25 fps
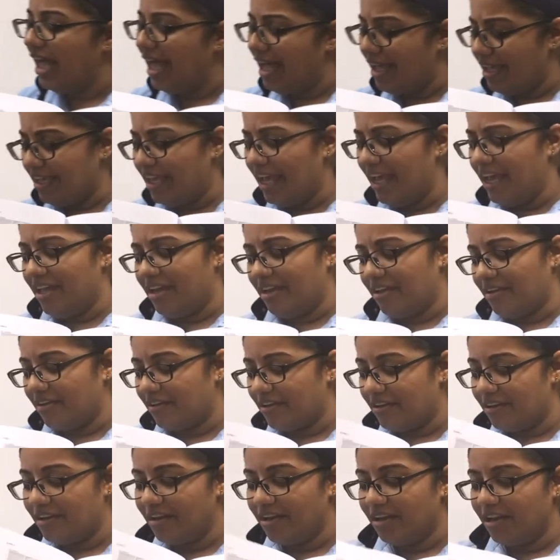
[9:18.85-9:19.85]
Again,
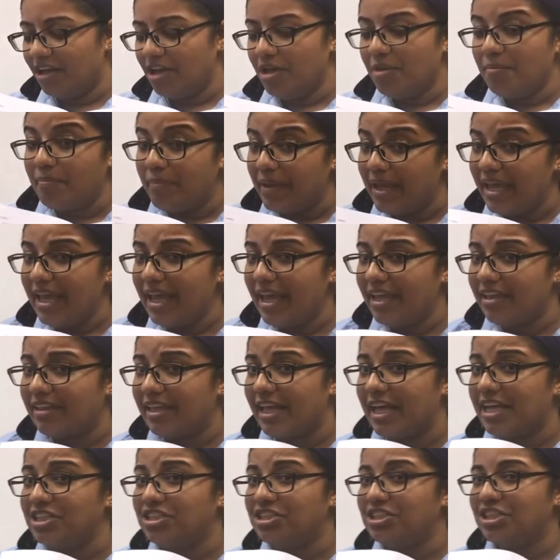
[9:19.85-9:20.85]
pay
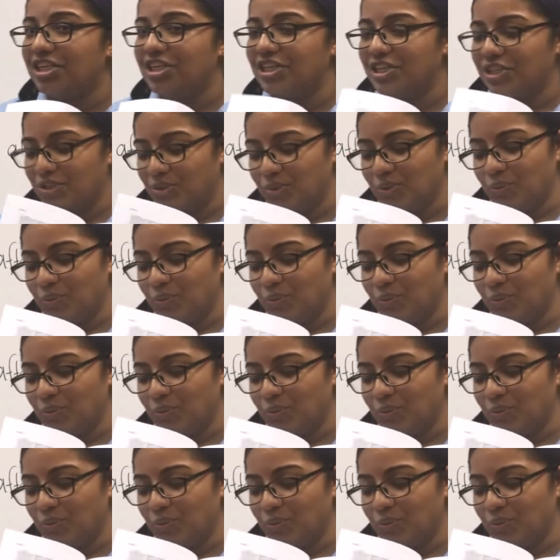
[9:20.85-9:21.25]
attention